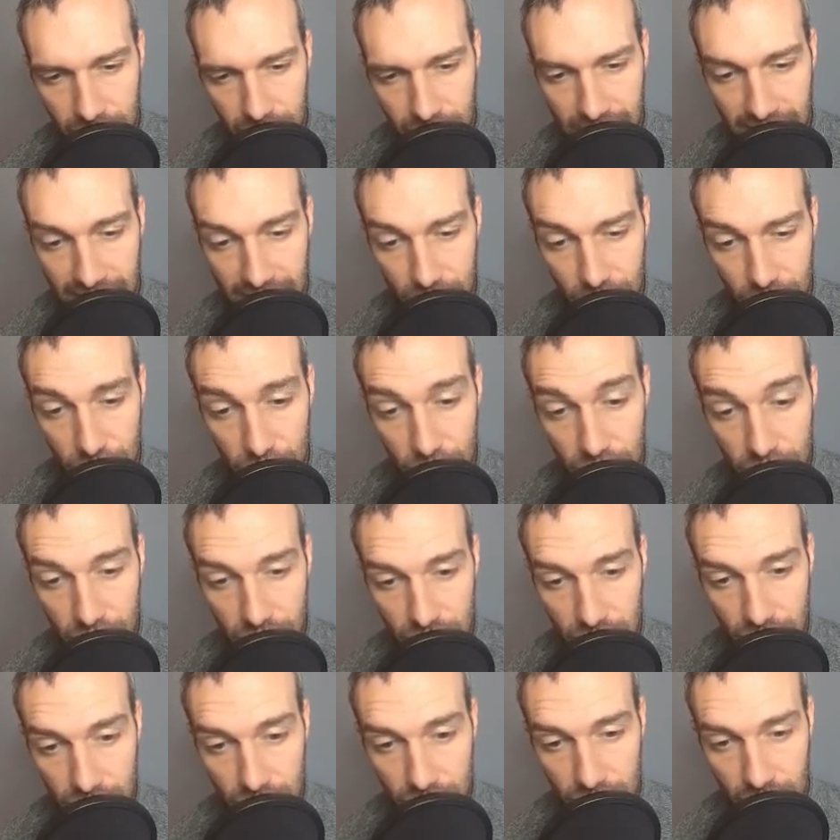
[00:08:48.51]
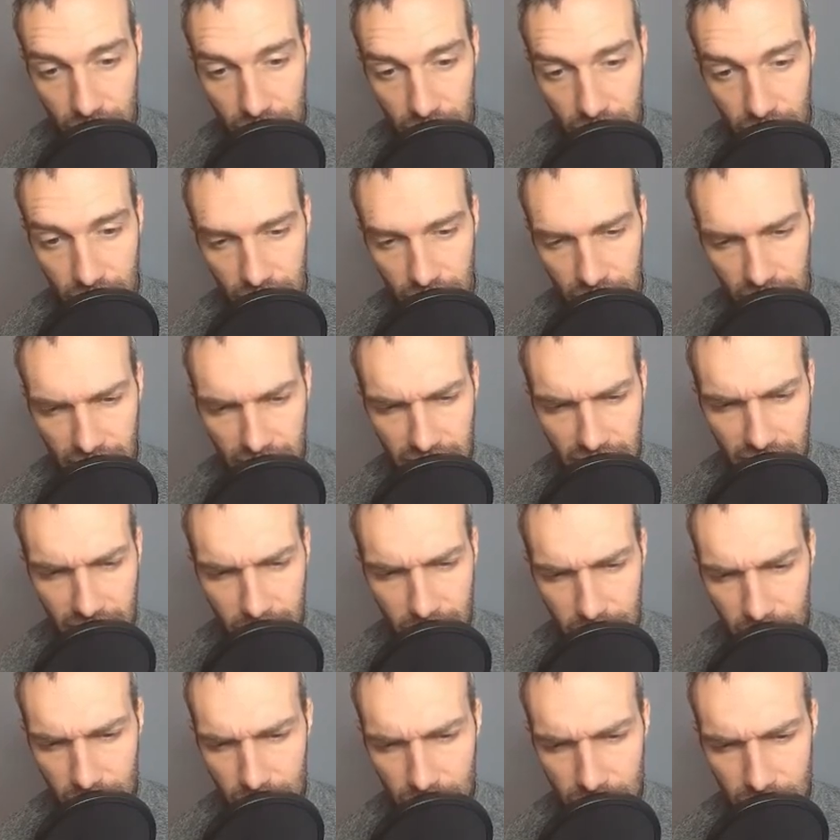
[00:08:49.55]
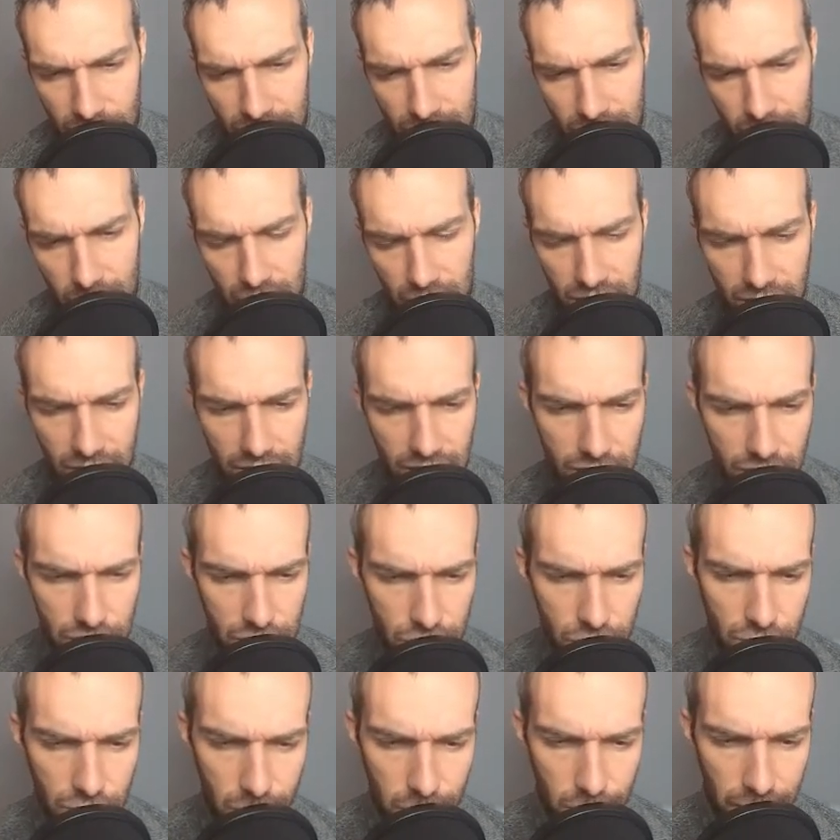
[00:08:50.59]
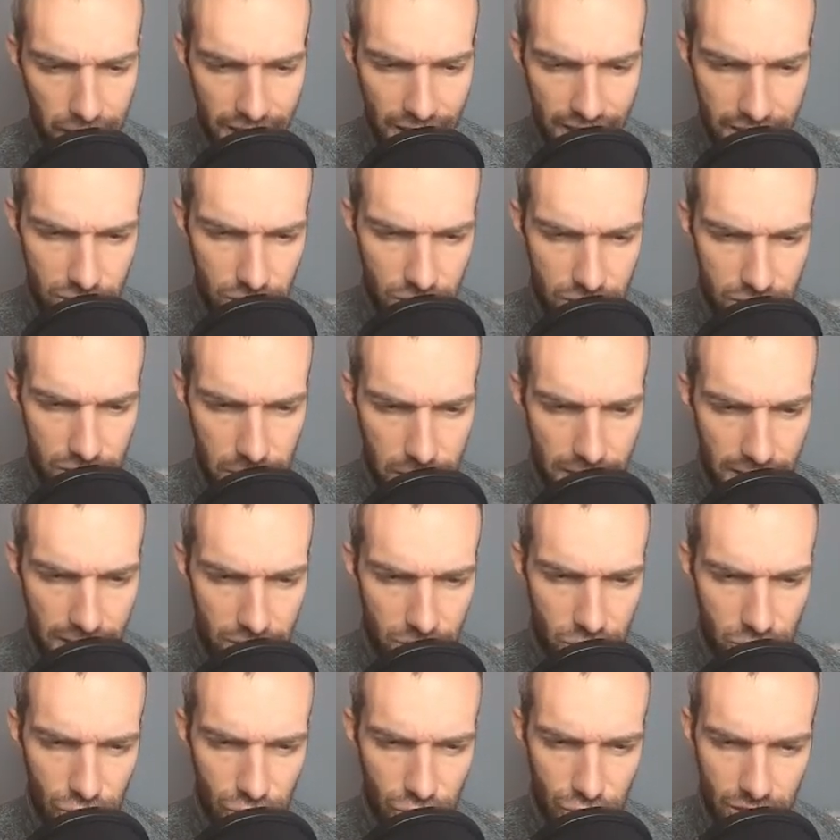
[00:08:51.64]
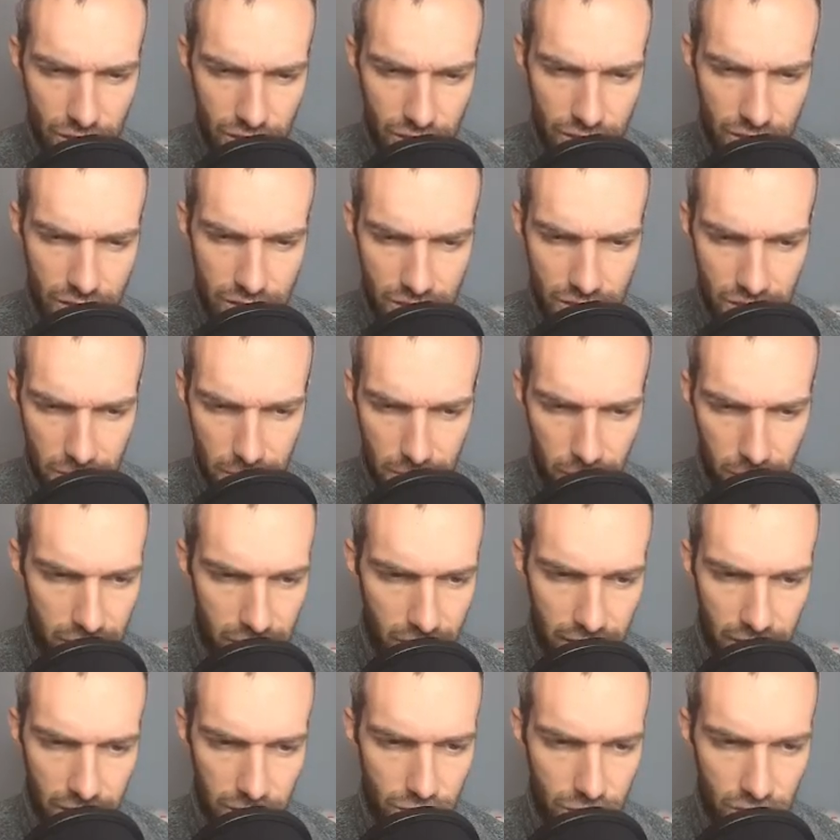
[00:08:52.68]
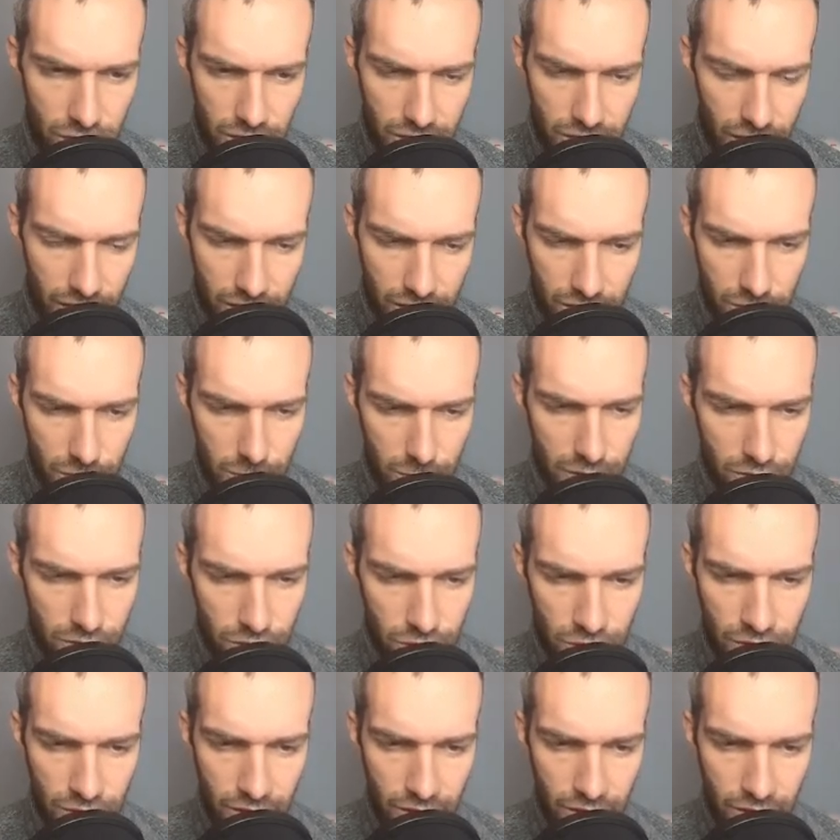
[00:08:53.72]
They shield, so this seems like an easy shield back, just to match shields, come out with energy, take switch.